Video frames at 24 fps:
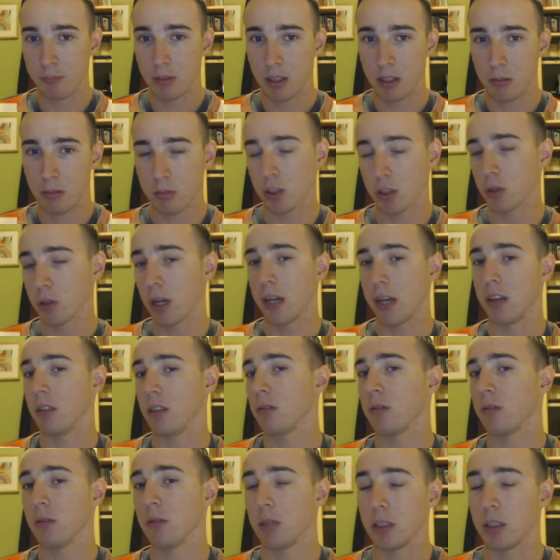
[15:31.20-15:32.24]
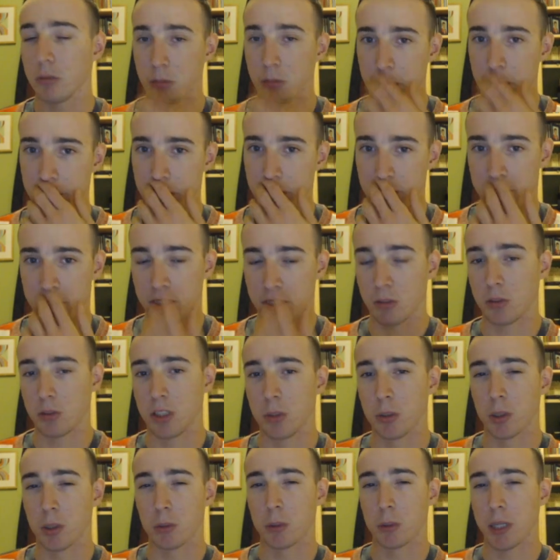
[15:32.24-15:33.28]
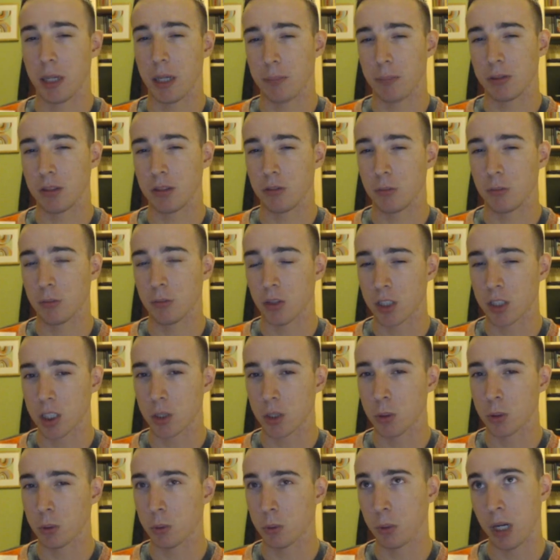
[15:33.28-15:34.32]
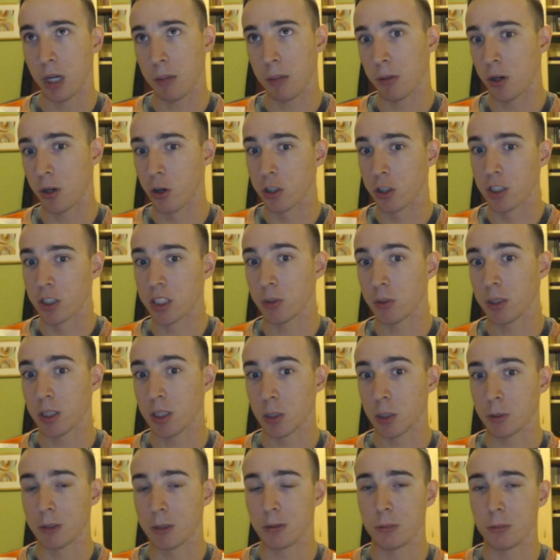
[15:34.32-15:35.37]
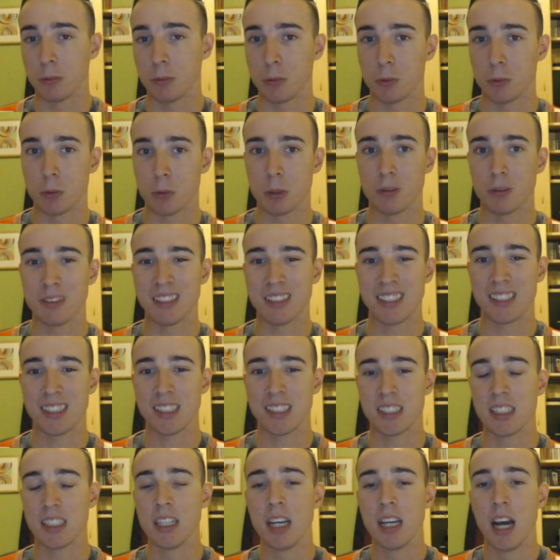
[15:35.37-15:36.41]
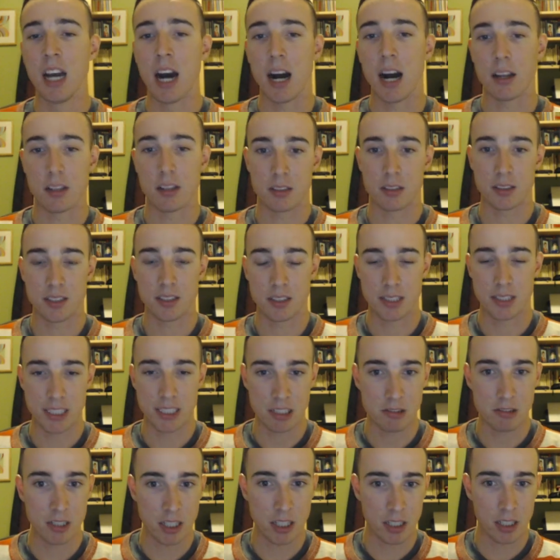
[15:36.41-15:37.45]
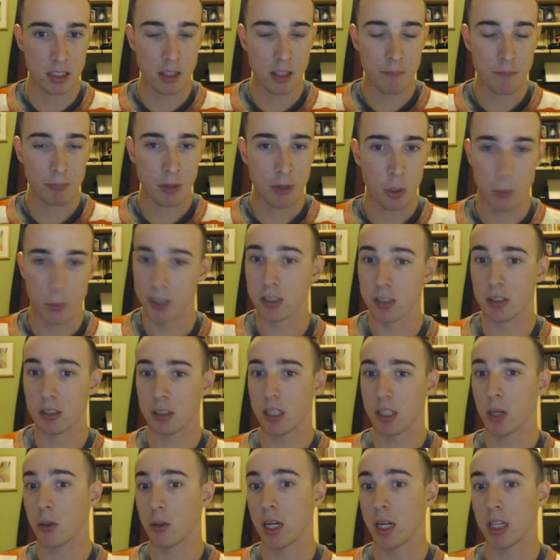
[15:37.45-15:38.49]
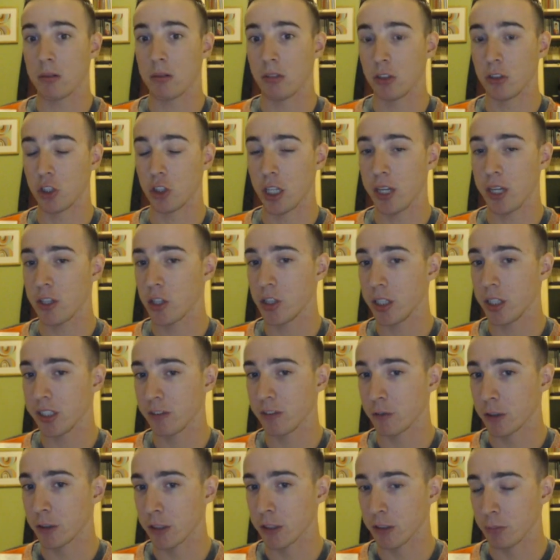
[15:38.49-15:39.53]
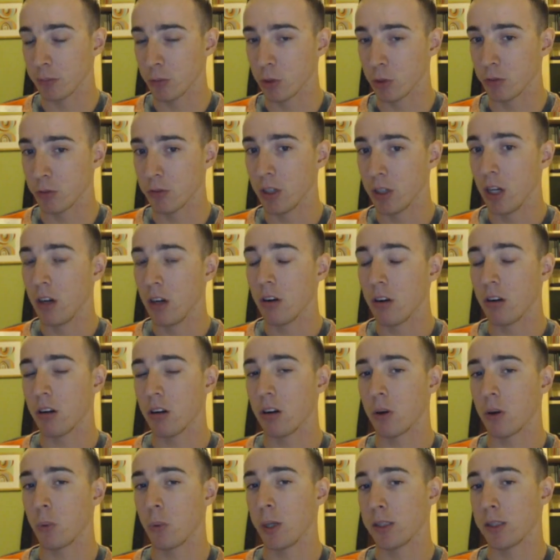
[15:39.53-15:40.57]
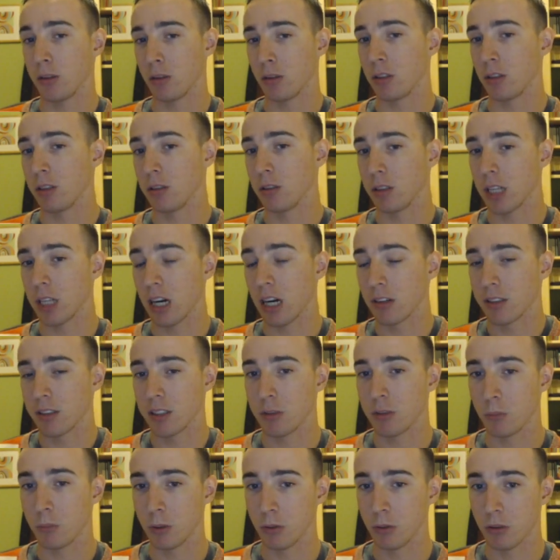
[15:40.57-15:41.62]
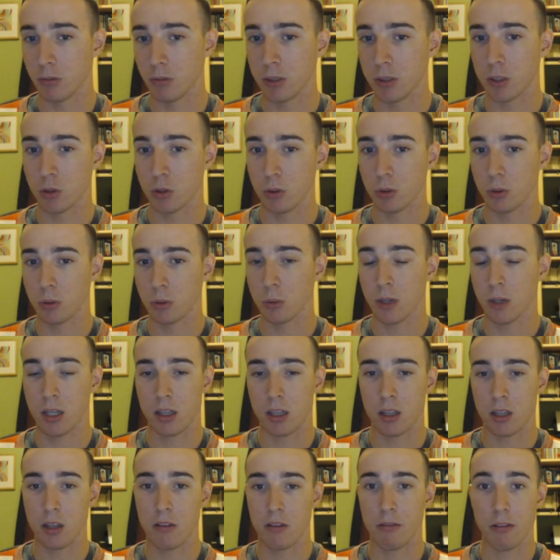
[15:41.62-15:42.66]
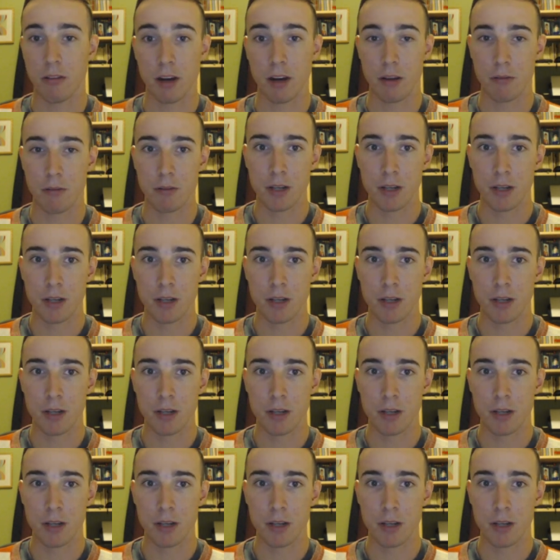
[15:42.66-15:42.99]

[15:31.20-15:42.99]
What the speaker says: But okay, it will be interesting to see what will happen tomorrow. I'm curious whether will we see another Sicilian, whether Caruana will change his first move, or whether Carlsen will switch to 1e5.